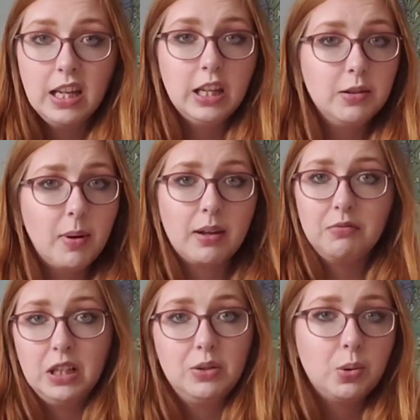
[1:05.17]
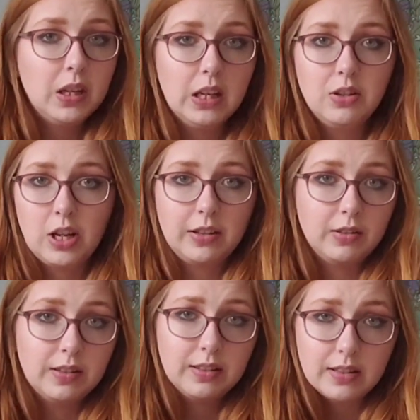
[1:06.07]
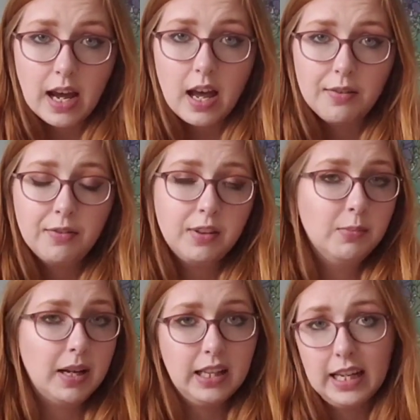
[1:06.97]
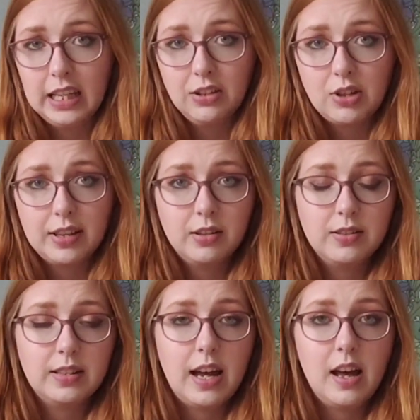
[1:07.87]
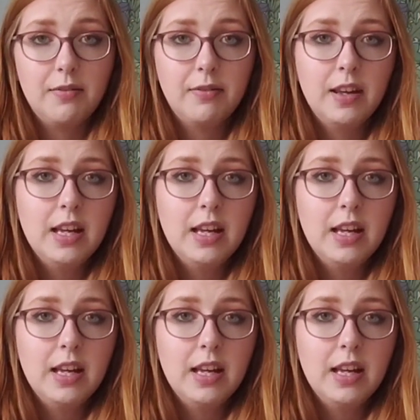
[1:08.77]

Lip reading: You might retweet each other's stuff, you might like each other's stuff,